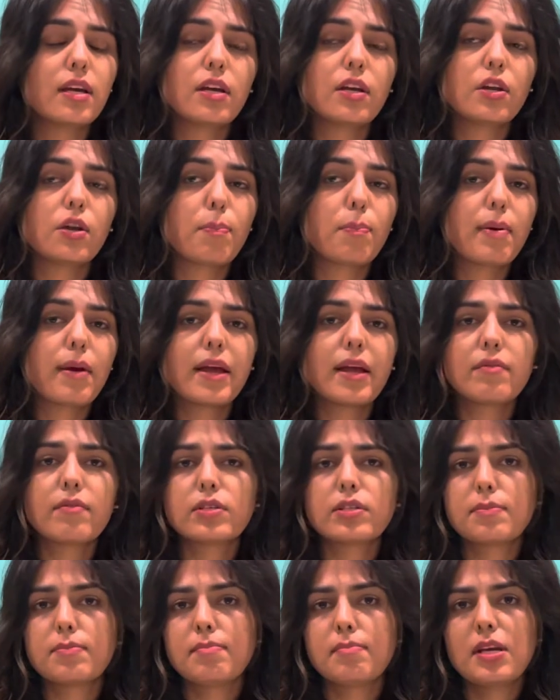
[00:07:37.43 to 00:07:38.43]
pain was a
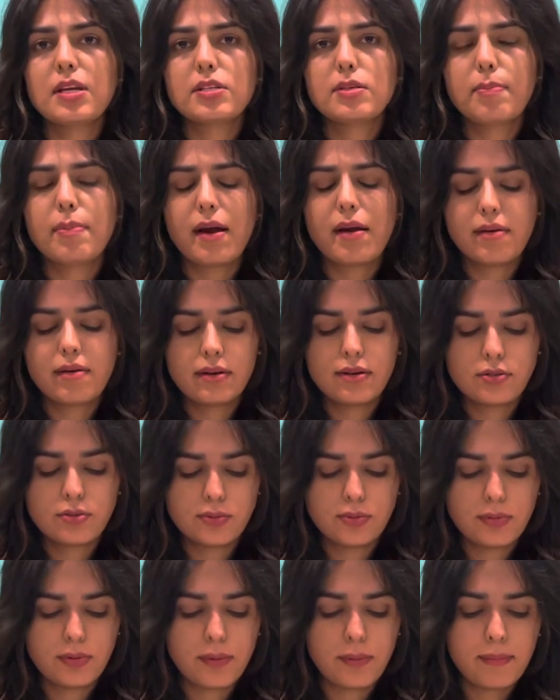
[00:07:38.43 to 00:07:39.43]
major barrier to
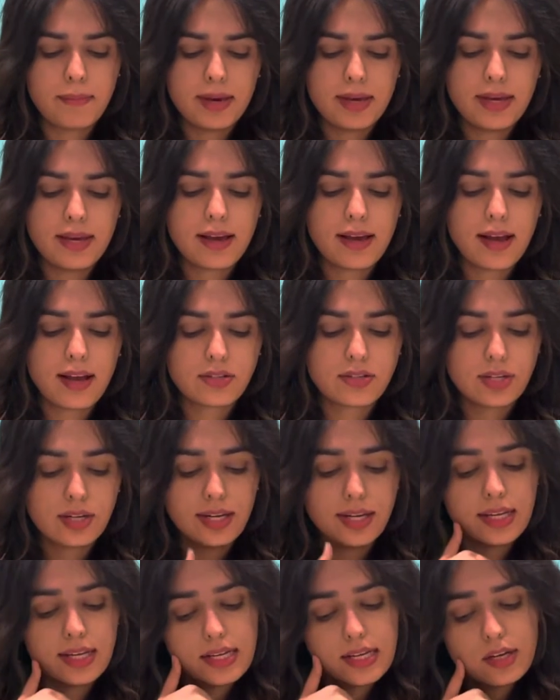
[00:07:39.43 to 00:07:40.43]
me actually
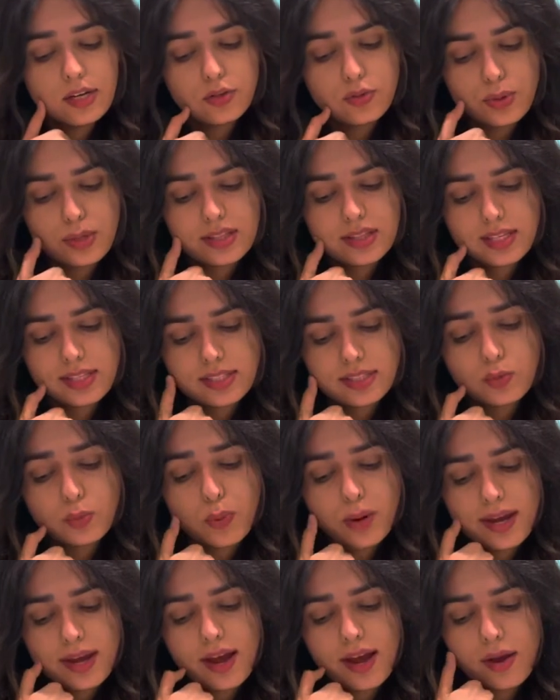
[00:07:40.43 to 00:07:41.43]
doing things the way
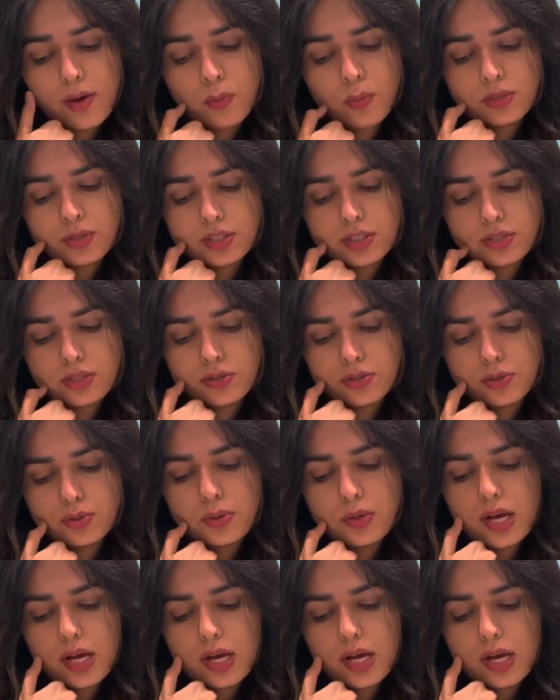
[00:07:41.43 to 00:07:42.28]
I wanted to do.